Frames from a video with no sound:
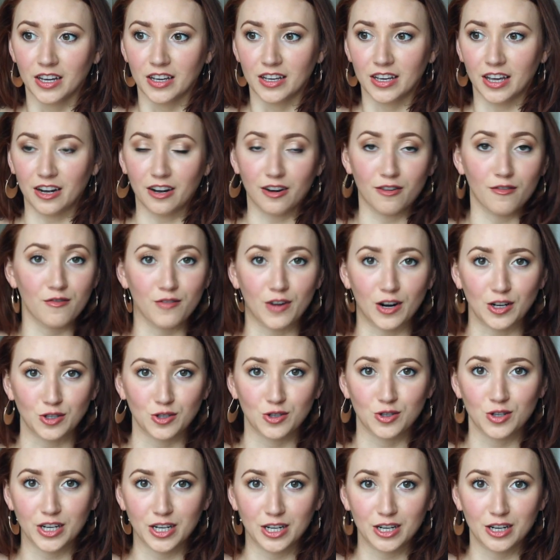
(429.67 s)
getting
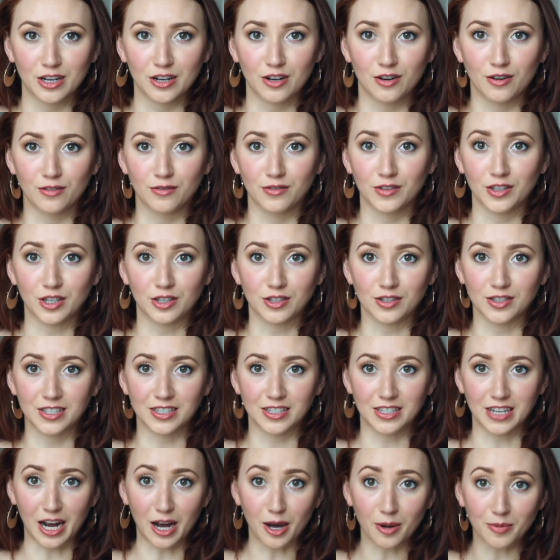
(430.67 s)
frustrated over your
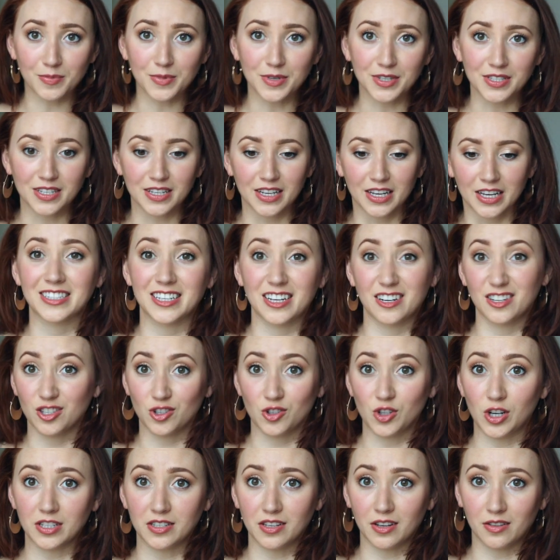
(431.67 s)
steps, it's going to
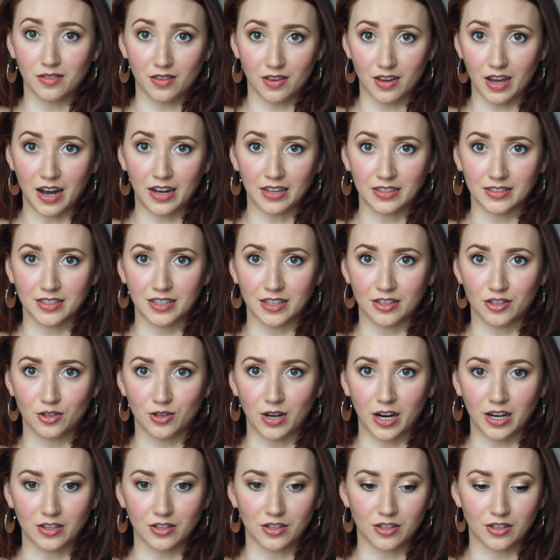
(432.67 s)
stress out the casting
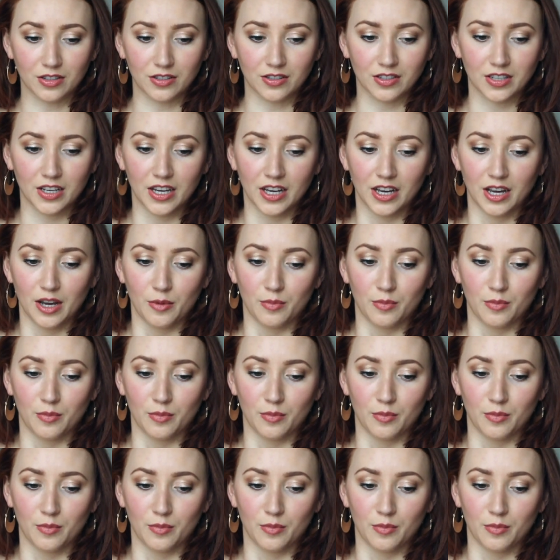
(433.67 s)
directors.